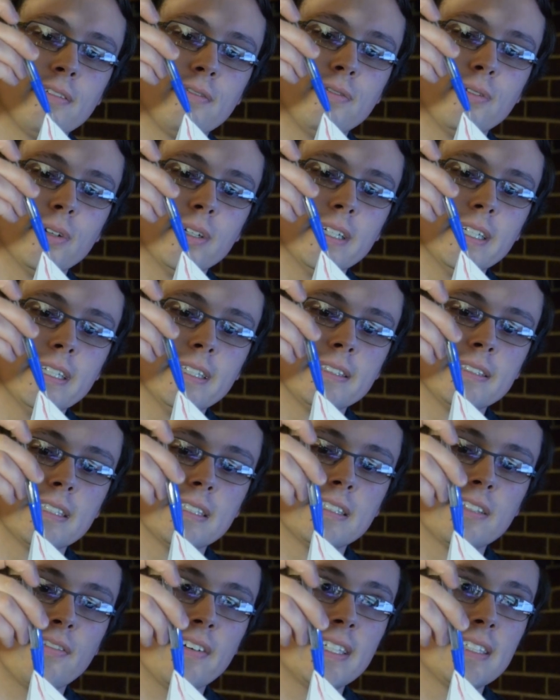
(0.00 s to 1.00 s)
for is
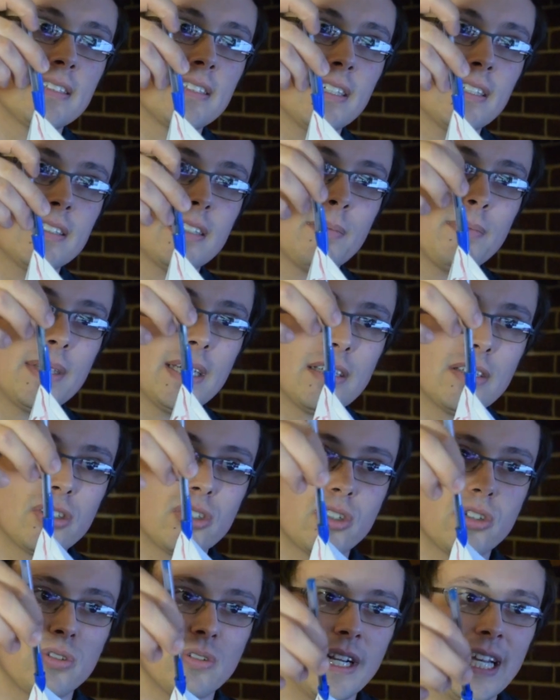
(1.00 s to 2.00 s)
if I stuck something
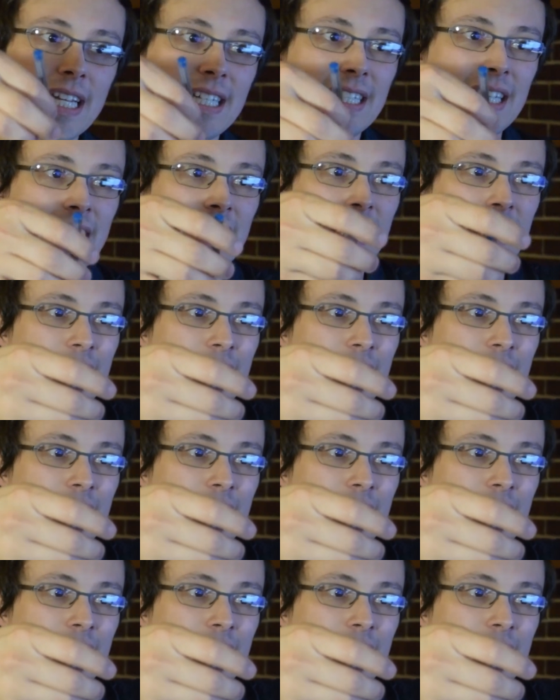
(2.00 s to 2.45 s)
straight